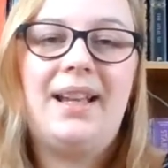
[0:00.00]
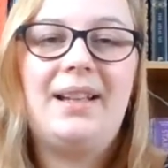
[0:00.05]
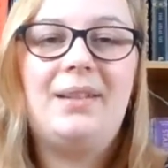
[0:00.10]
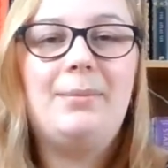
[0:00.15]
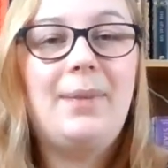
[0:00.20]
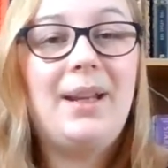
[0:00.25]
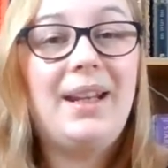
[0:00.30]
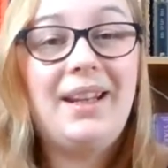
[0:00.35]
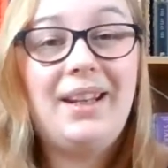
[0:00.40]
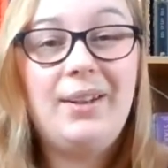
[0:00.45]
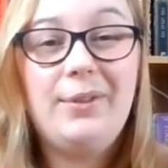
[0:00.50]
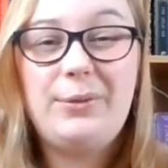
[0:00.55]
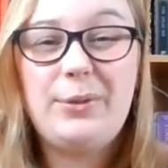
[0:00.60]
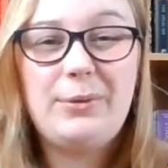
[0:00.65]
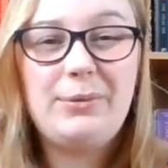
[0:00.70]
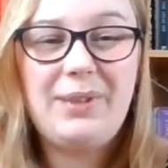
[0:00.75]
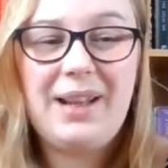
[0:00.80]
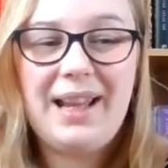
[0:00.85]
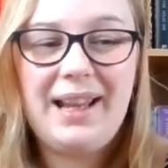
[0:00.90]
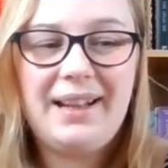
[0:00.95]
and make you
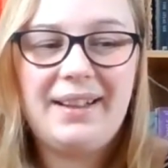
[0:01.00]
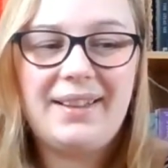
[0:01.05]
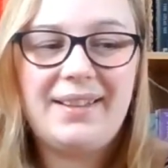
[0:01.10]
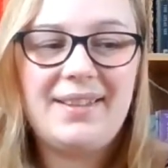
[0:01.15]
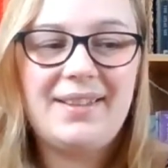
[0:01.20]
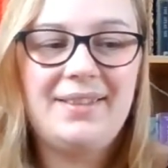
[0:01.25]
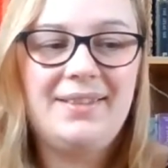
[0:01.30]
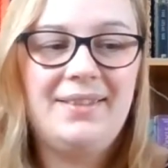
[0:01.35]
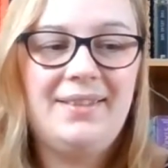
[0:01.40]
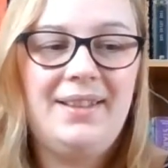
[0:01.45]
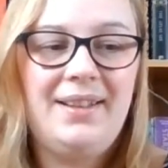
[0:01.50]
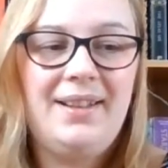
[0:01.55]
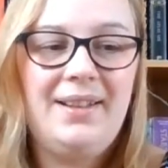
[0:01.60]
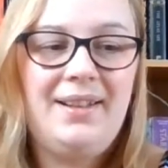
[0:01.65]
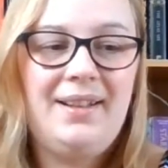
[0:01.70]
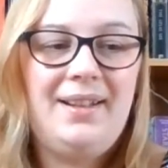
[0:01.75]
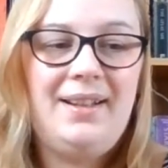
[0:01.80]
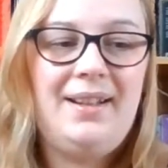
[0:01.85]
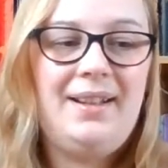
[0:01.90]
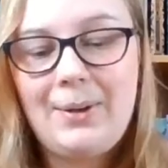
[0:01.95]
reflect.
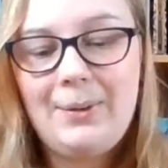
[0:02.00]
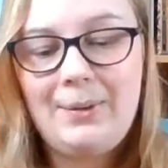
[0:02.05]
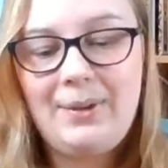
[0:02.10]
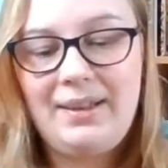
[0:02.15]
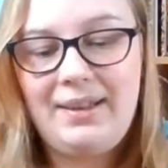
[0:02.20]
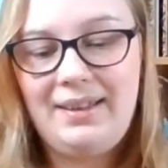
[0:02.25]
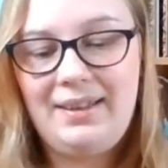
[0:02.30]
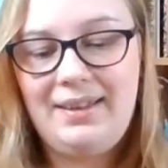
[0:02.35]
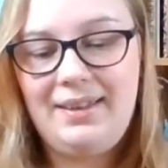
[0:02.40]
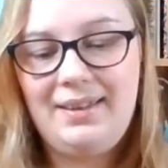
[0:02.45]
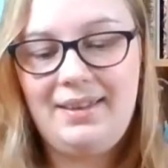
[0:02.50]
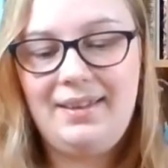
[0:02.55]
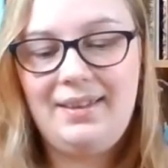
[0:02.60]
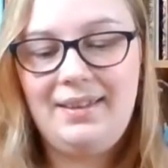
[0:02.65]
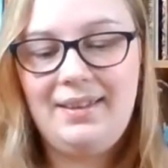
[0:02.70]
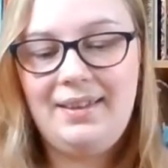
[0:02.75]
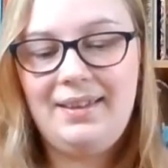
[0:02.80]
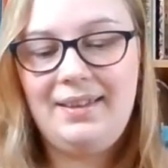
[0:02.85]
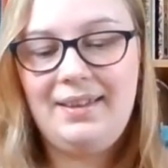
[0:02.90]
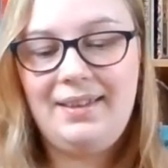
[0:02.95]
So
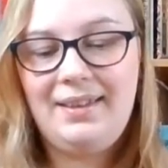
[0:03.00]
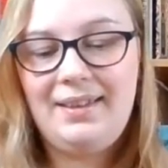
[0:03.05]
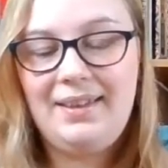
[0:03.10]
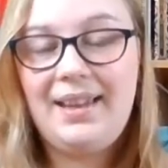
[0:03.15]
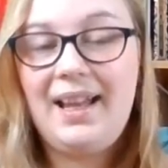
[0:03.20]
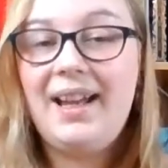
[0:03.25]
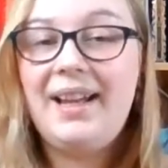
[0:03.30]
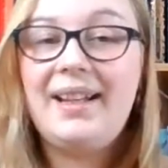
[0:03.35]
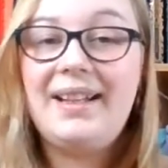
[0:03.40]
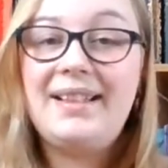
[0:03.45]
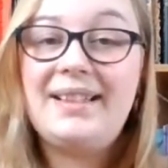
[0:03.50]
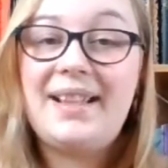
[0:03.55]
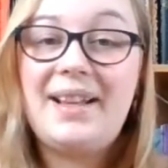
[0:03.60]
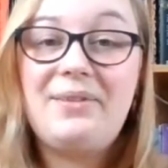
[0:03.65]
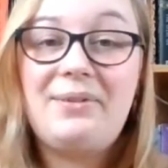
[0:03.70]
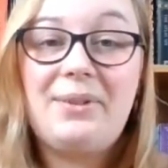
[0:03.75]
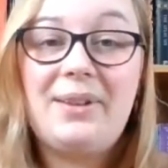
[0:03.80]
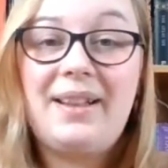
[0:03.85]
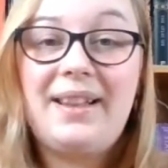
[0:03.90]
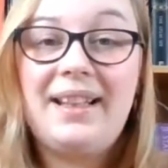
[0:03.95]
that is
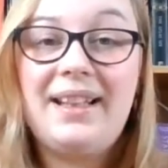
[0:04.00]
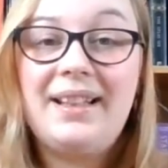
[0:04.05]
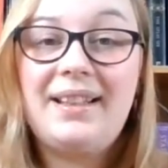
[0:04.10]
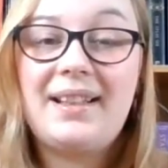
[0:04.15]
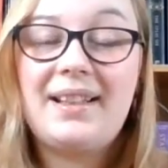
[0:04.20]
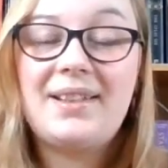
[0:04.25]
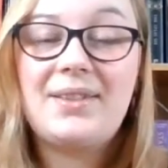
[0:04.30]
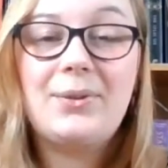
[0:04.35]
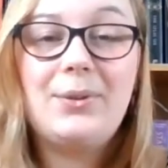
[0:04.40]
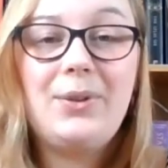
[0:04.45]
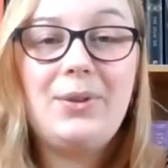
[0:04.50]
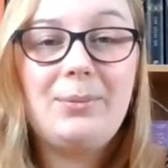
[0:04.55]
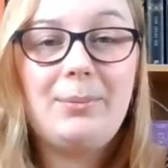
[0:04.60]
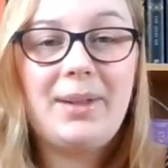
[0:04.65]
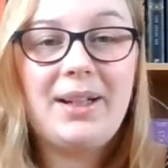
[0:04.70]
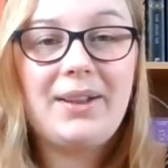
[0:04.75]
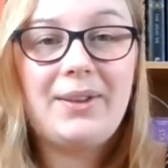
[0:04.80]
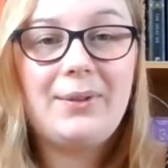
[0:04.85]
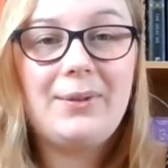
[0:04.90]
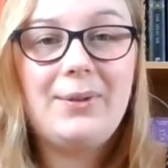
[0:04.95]
everything. That's all of
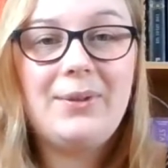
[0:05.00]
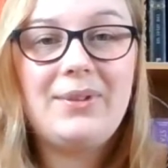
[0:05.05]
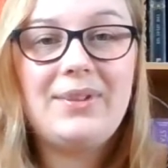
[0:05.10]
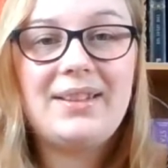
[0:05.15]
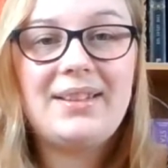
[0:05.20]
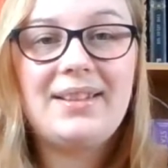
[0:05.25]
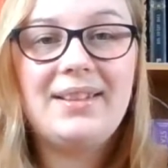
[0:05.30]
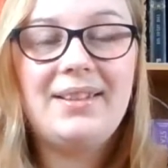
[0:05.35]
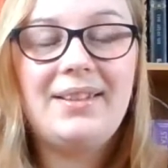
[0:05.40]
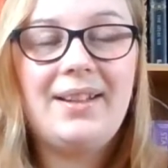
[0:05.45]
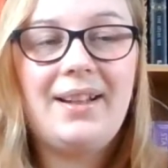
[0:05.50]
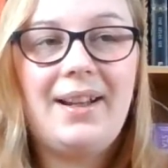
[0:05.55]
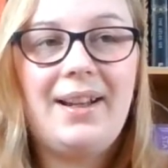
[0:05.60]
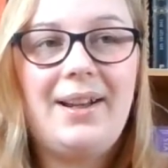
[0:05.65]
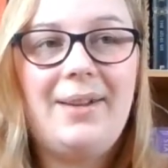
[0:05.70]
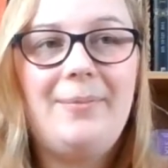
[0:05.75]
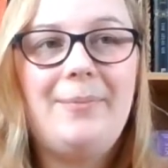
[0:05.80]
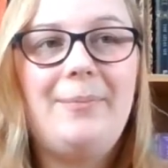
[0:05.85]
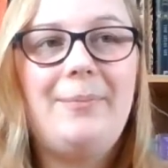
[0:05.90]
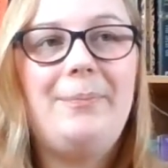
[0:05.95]
my thoughts.
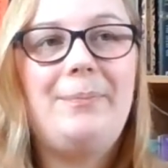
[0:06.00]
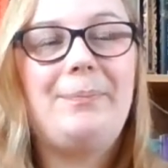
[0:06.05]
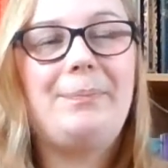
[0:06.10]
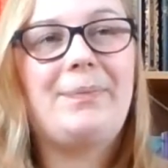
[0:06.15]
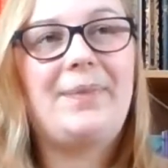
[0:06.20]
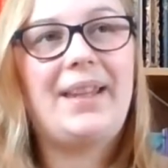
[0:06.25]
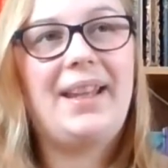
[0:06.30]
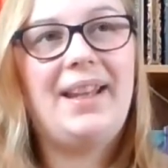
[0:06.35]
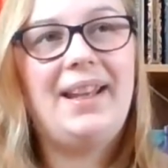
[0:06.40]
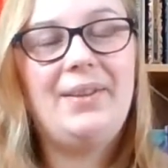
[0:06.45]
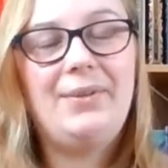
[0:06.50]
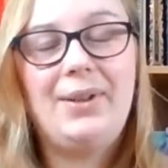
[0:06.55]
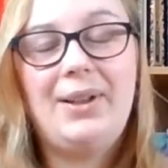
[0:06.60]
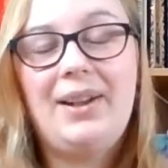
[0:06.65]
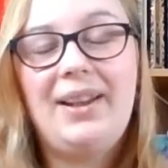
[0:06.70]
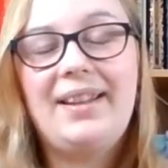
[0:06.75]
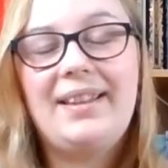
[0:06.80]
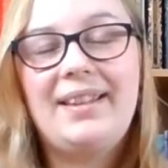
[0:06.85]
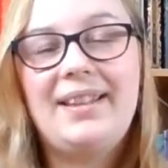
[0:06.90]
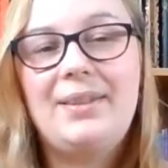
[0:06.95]
If you
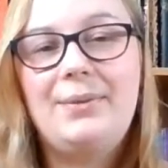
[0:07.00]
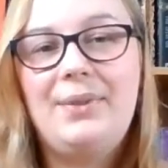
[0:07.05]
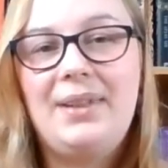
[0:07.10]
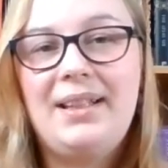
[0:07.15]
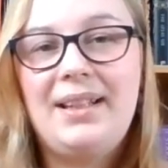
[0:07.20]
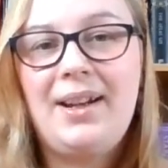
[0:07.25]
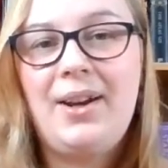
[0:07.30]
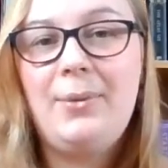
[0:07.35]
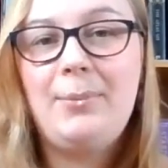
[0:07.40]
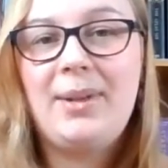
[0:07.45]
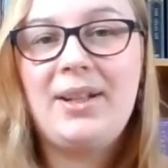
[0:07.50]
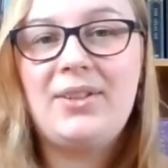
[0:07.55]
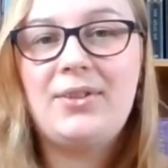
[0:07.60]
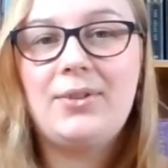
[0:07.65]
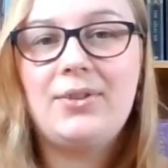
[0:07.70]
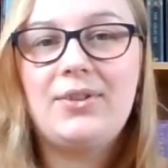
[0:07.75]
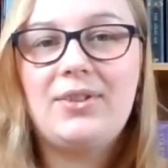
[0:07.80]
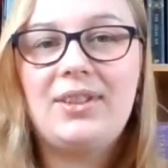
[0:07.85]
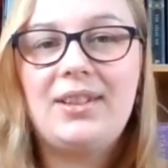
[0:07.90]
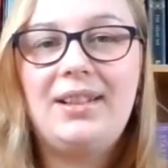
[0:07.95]
like this video, make
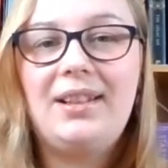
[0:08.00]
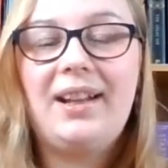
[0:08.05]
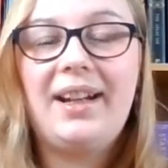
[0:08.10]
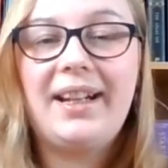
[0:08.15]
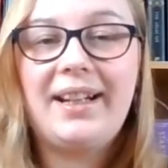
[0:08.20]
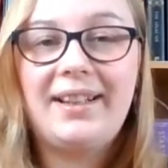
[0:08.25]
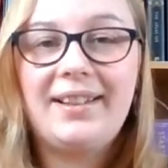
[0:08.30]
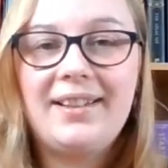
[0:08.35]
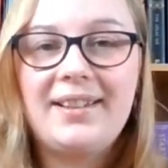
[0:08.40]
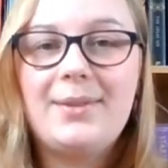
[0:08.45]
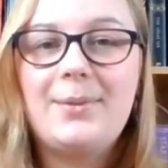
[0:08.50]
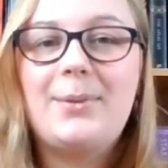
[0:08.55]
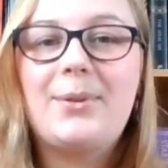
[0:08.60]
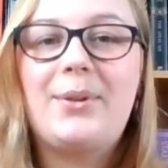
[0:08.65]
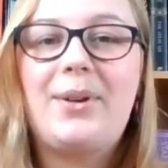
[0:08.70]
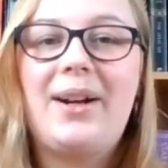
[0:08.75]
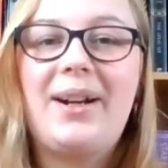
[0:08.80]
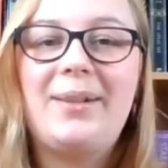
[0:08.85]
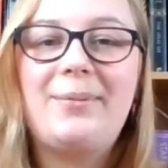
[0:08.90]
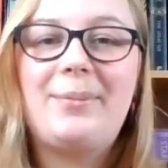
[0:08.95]
sure to like and
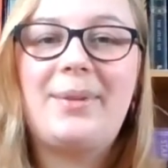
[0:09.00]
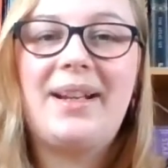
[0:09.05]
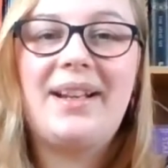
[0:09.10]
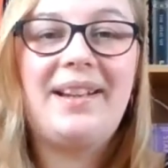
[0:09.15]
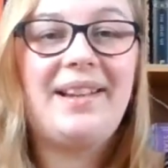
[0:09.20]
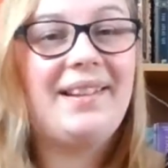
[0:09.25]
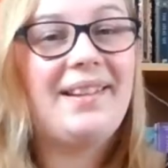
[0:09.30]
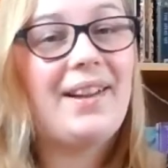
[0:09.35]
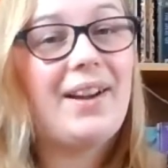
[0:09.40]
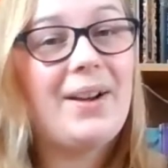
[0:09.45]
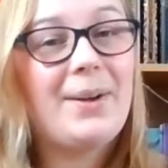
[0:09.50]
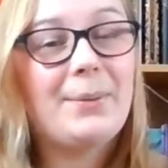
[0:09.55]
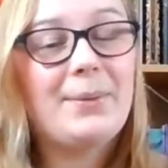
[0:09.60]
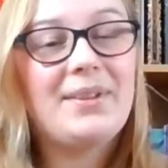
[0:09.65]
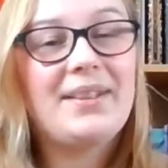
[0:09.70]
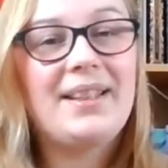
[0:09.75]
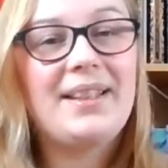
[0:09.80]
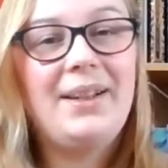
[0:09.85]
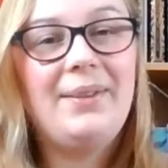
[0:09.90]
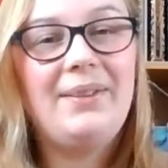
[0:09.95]
subscribe, and I
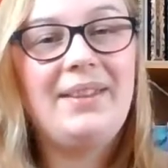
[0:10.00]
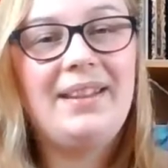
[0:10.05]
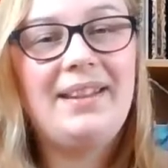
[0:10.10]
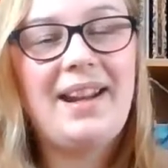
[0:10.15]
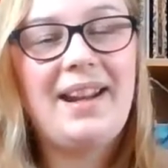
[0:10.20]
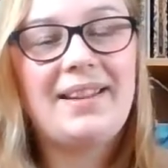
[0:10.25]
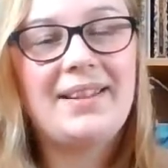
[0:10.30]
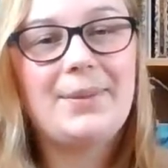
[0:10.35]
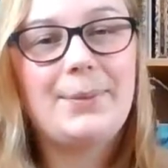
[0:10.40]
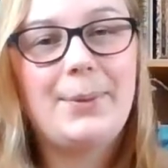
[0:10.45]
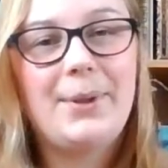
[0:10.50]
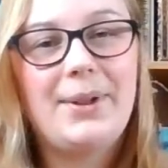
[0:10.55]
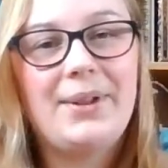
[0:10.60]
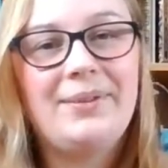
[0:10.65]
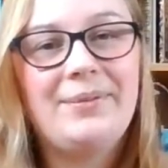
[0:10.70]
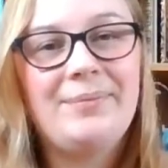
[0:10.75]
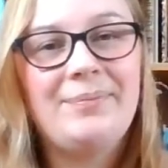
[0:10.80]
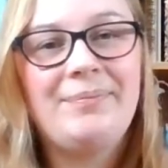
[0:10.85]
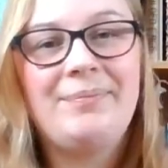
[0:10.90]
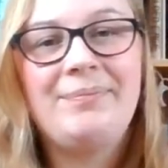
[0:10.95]
will see you in the next one.
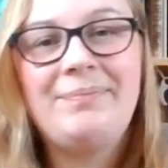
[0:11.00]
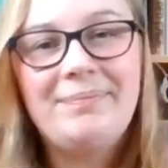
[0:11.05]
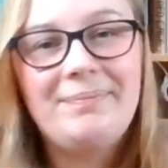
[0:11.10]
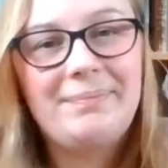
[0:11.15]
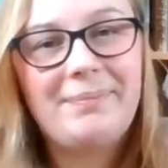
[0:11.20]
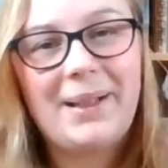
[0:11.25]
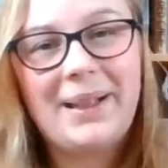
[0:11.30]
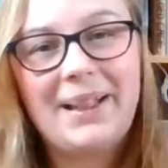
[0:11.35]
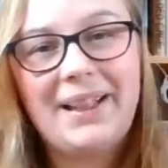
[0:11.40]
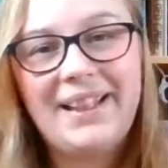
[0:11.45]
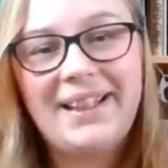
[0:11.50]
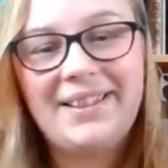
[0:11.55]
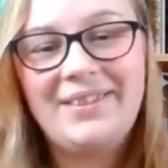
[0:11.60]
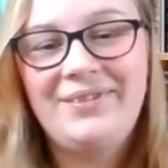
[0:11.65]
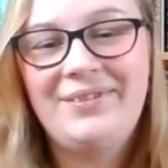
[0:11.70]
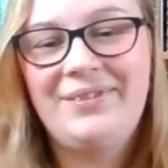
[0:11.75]
Bye.